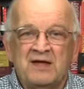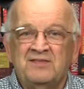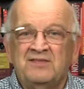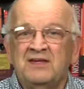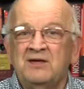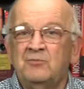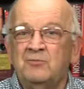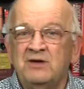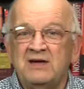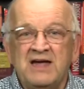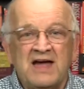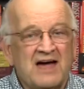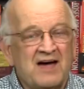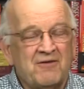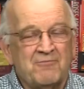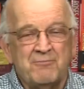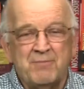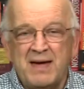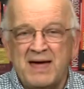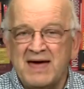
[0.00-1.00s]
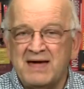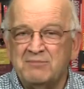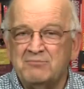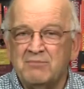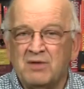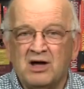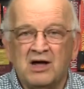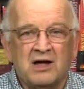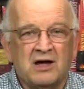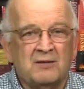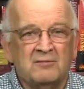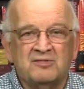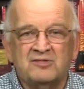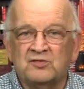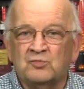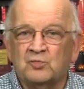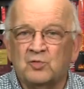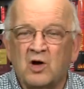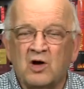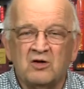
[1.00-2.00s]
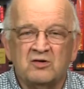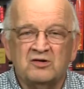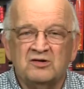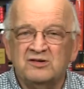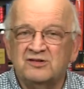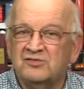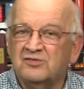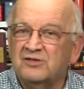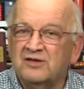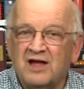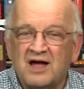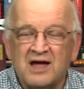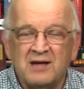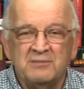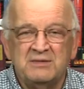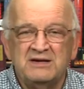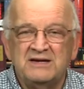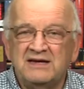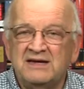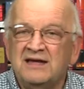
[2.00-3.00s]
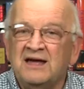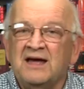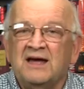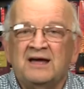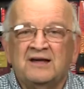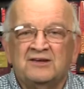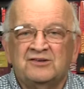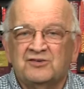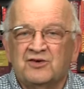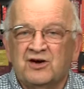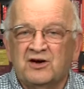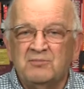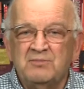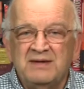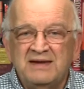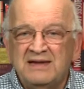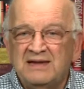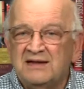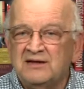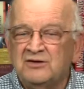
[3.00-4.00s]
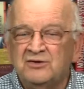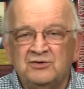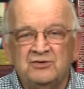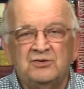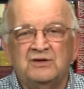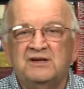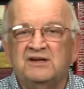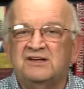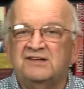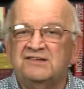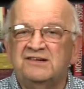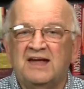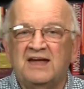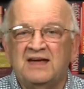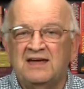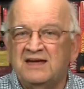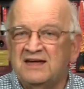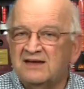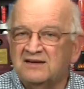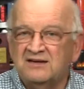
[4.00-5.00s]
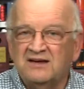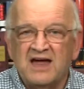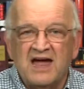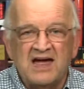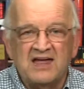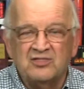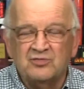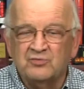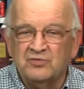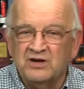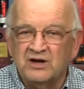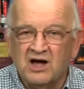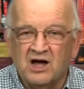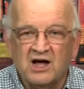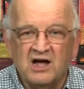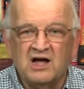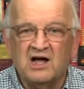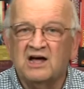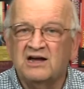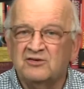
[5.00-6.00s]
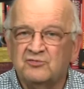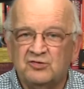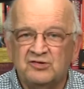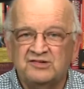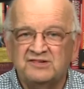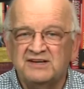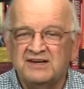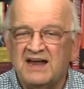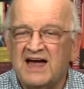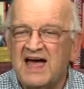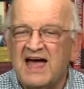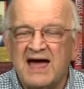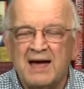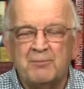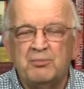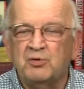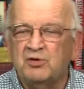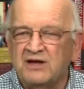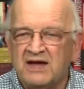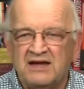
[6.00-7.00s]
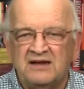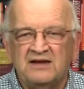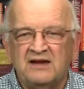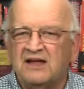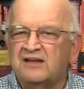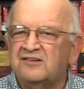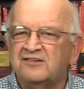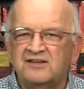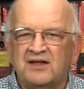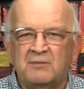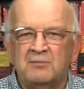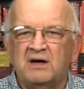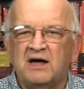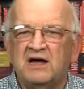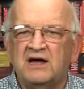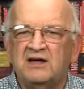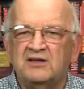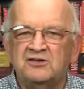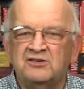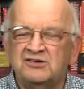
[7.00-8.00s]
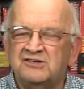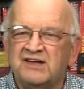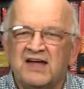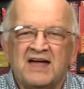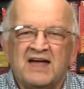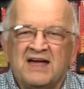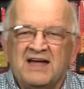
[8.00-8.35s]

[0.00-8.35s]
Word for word: Then we have Bad Moms, a raucous comedy starring Mila Kunis and Kathryn Hahn, Christina Applegate, and some others.